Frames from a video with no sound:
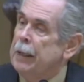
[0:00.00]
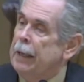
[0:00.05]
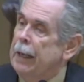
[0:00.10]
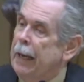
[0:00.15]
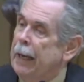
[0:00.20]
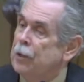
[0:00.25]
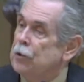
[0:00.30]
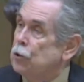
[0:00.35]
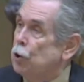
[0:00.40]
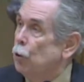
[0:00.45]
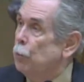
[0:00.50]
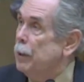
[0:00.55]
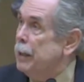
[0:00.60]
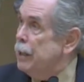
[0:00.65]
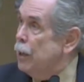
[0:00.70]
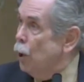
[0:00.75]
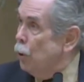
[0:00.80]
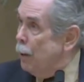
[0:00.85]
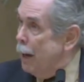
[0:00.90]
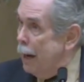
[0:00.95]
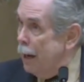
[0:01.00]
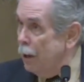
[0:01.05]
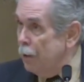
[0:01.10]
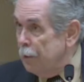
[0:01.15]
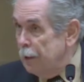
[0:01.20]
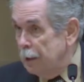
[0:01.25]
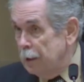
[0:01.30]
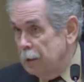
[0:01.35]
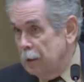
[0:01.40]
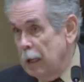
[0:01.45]
And so we know how
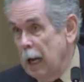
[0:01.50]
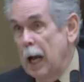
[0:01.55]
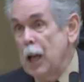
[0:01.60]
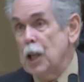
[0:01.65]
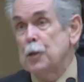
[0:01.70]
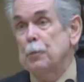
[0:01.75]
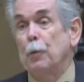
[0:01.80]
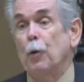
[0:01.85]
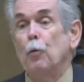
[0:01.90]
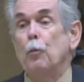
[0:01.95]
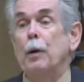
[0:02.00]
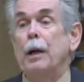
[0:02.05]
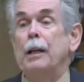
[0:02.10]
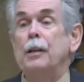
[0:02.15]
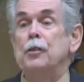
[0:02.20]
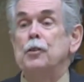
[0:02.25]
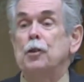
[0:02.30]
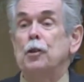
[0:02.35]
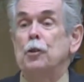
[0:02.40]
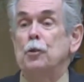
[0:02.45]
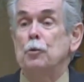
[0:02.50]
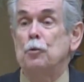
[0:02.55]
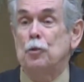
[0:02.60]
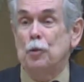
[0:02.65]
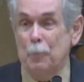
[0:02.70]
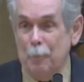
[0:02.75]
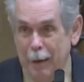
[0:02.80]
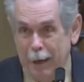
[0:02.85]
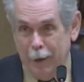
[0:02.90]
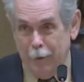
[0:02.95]
the gospel went to
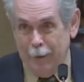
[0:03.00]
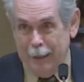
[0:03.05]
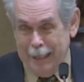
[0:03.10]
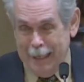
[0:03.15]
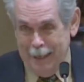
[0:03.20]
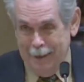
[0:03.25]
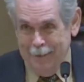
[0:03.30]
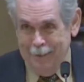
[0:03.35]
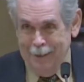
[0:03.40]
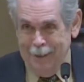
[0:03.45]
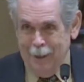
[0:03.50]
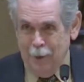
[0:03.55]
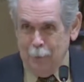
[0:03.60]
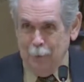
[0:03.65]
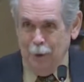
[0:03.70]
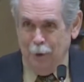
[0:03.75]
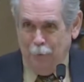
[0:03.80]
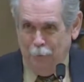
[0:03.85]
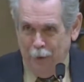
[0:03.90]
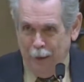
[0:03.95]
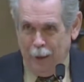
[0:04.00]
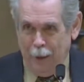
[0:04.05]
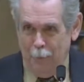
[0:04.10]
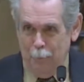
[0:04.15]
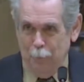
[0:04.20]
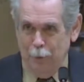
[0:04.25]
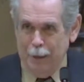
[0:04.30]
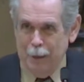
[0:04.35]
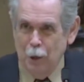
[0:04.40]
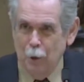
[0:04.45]
Samaria with
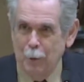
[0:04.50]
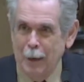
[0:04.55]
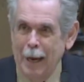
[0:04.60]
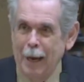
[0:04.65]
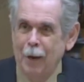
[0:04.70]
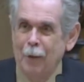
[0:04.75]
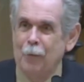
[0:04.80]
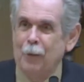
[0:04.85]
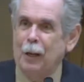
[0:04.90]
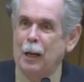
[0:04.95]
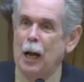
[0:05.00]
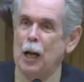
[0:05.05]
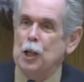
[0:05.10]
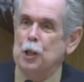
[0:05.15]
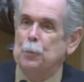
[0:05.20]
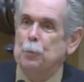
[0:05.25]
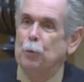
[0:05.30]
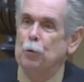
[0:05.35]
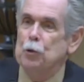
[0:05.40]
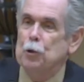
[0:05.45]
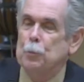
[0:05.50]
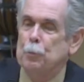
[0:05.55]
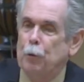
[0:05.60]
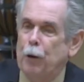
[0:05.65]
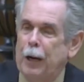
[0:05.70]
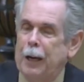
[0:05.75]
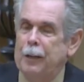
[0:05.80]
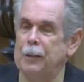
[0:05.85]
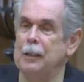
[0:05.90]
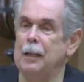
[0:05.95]
Philip. We know how the gospel
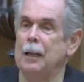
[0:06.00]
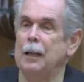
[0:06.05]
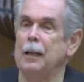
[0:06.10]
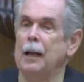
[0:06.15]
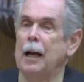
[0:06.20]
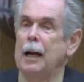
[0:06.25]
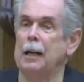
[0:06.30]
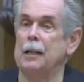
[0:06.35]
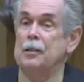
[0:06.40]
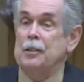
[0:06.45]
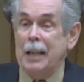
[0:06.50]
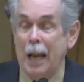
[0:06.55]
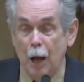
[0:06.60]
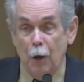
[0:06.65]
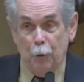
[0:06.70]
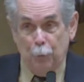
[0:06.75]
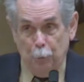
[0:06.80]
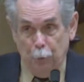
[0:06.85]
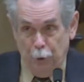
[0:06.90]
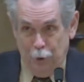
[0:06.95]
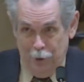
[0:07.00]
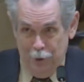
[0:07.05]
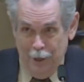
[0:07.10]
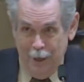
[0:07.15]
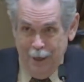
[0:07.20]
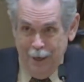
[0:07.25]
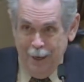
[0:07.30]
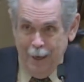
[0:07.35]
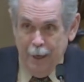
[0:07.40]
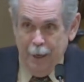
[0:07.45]
spread uh, southward
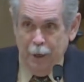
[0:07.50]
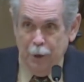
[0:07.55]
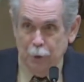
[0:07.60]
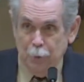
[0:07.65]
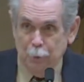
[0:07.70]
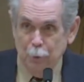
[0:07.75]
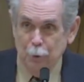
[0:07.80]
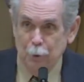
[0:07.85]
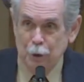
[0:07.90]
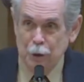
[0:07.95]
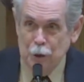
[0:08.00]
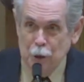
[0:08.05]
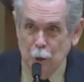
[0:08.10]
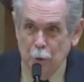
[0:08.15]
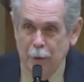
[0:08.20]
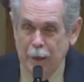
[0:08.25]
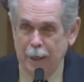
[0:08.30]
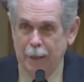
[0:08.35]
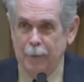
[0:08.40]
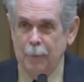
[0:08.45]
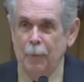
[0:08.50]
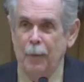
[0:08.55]
uh, through the eunuch.